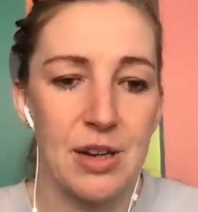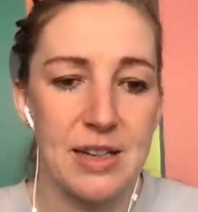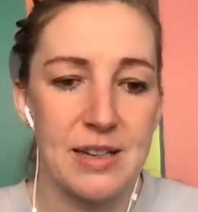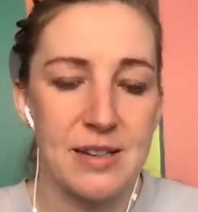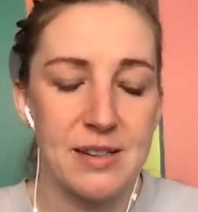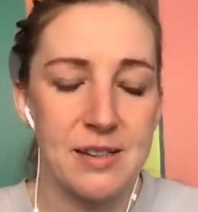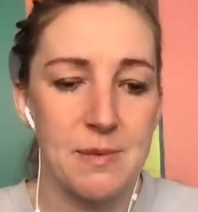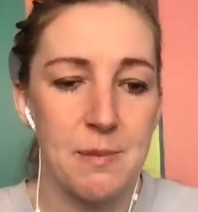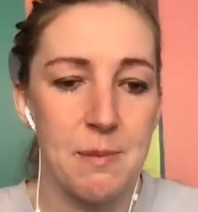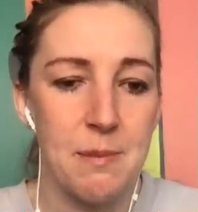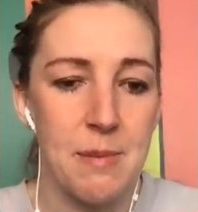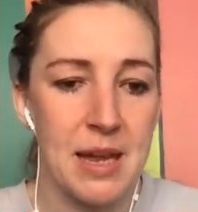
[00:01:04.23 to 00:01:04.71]
He
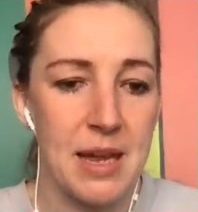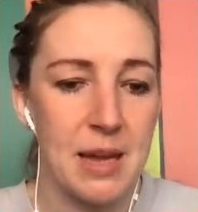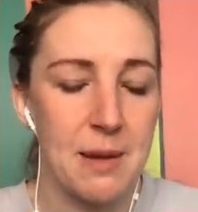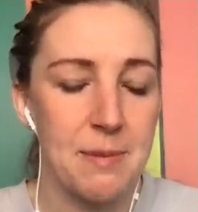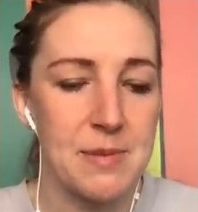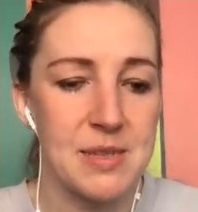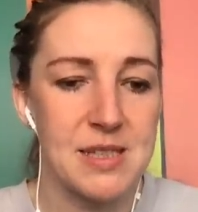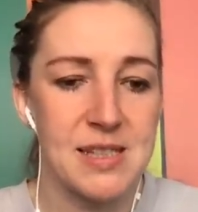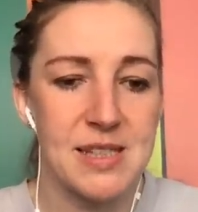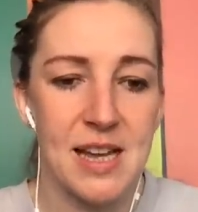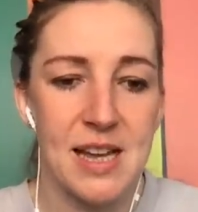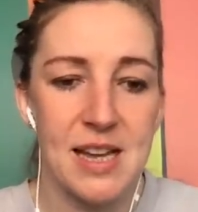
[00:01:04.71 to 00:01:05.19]
doesn't make
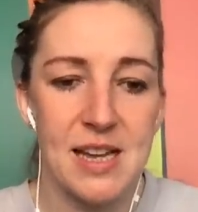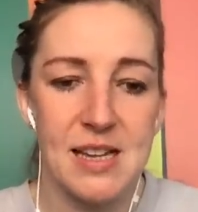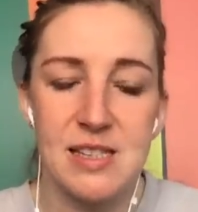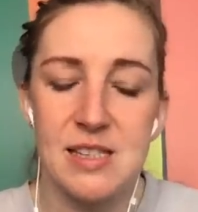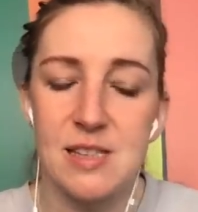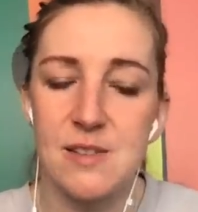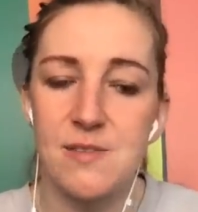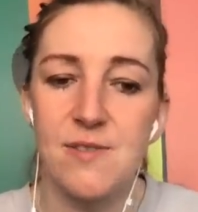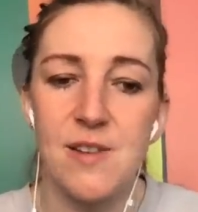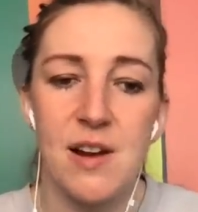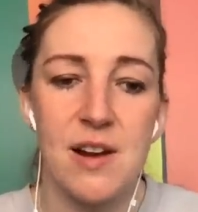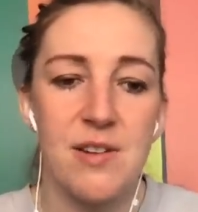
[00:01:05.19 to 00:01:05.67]
mistakes.
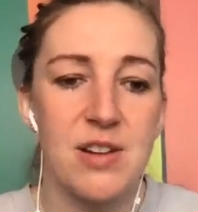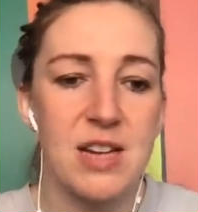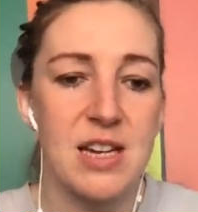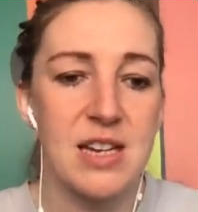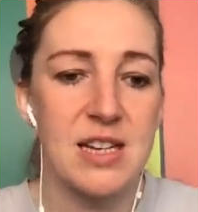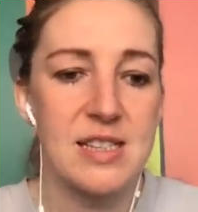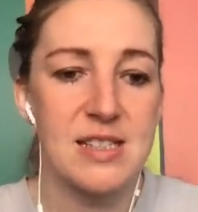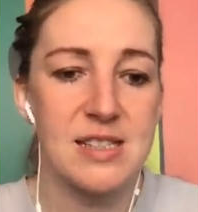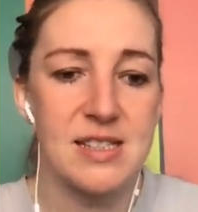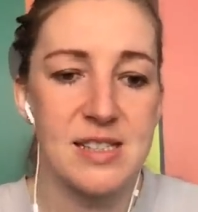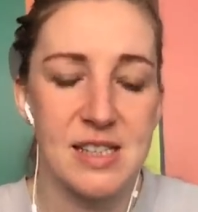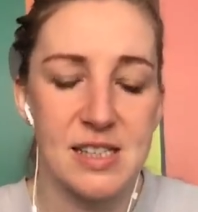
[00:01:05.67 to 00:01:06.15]
He's very
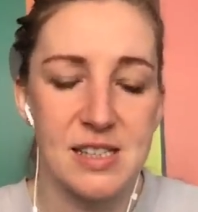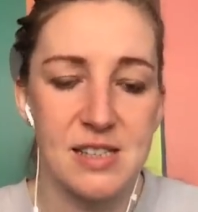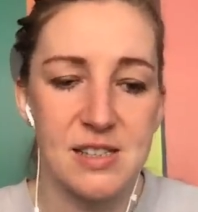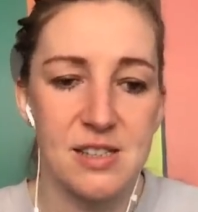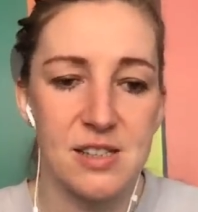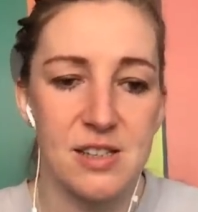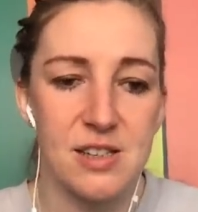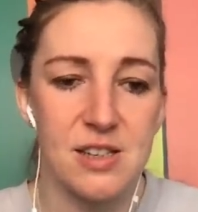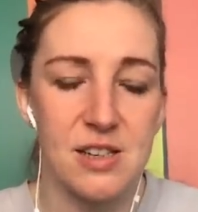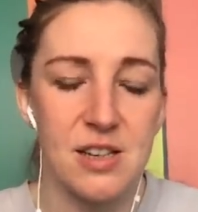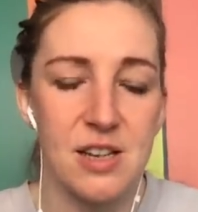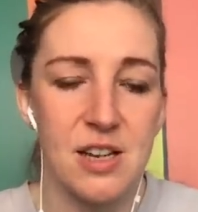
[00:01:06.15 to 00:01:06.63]

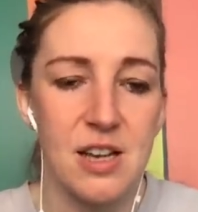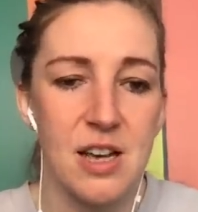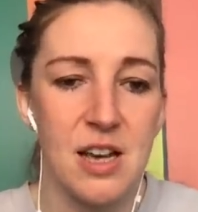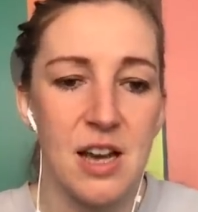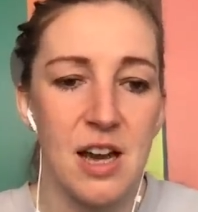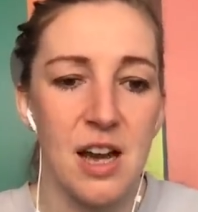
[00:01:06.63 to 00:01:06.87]
consistent.